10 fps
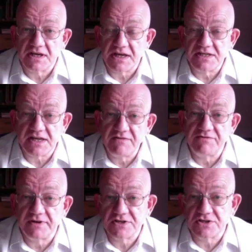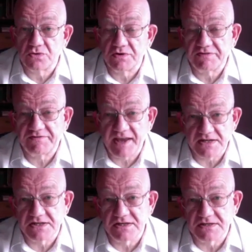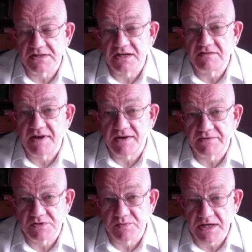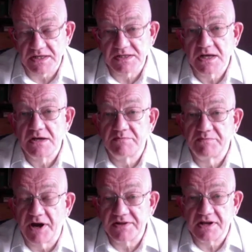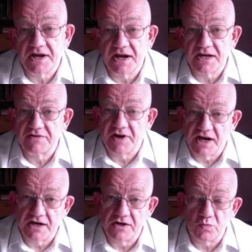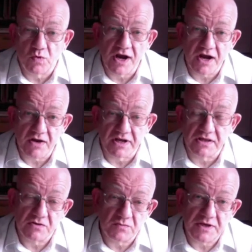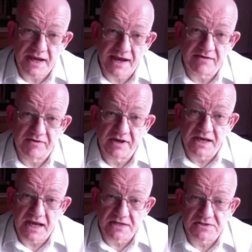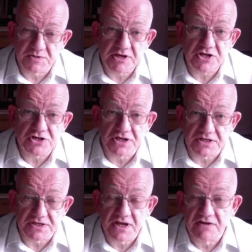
is influenced or affected in various ways by the kind of hard wiring that we have as a species,